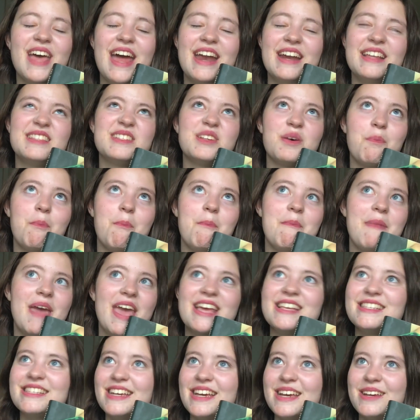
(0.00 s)
and it's
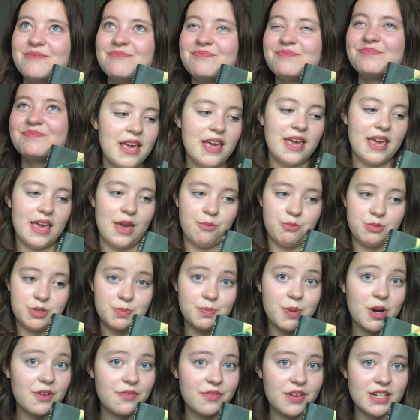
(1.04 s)
amazing. It was
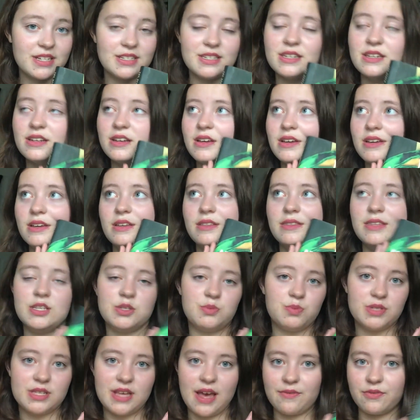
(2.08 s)
perfect.
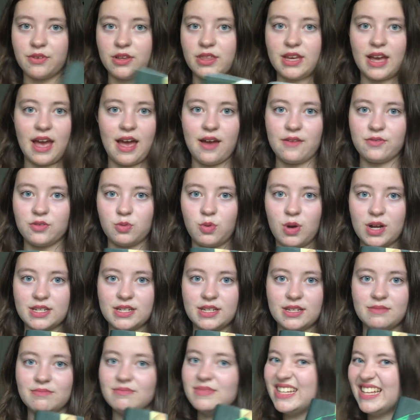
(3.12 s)
This was everything I ever
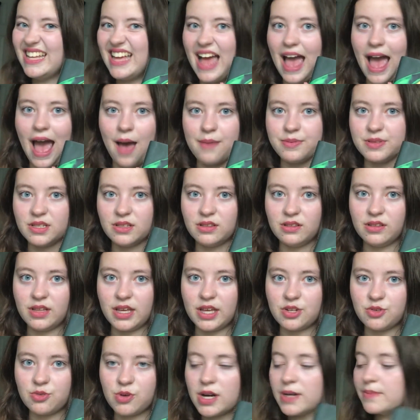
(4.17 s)
wanted.
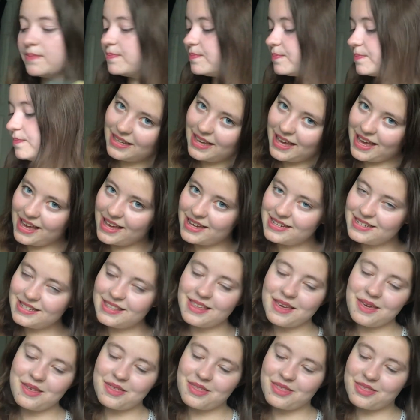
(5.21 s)
Absolutely adore. And
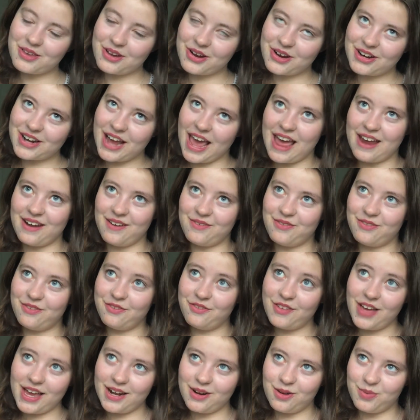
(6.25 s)
the third and
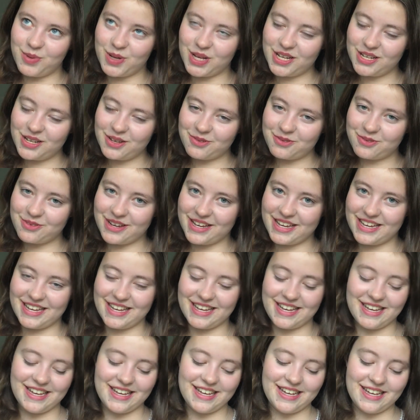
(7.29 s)
final book,
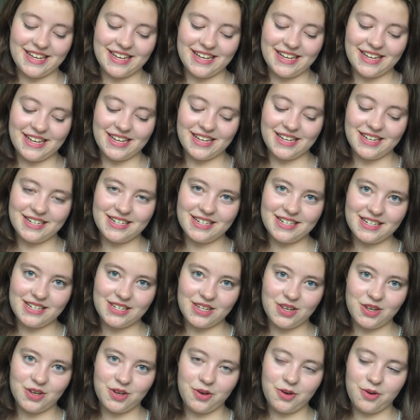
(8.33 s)
which
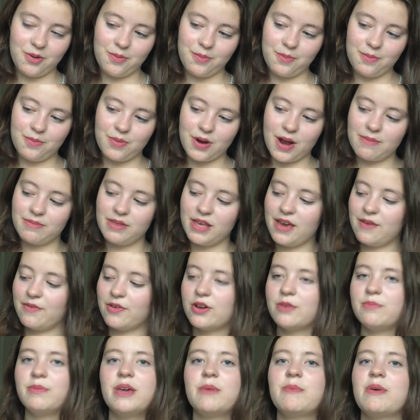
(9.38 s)
you probably have
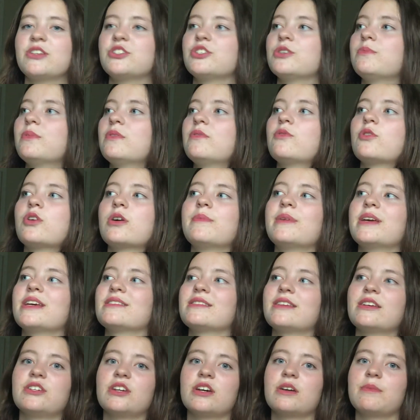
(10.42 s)
heard me mention before
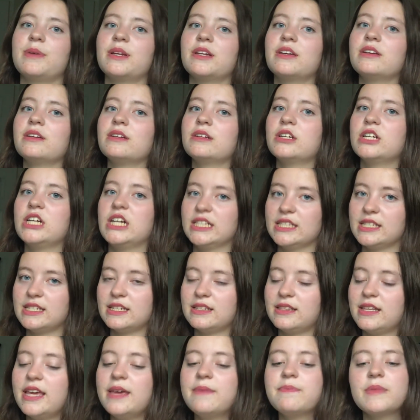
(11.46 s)
because I talk about it
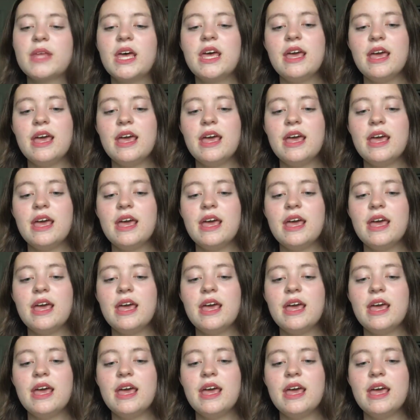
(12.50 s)
constantly,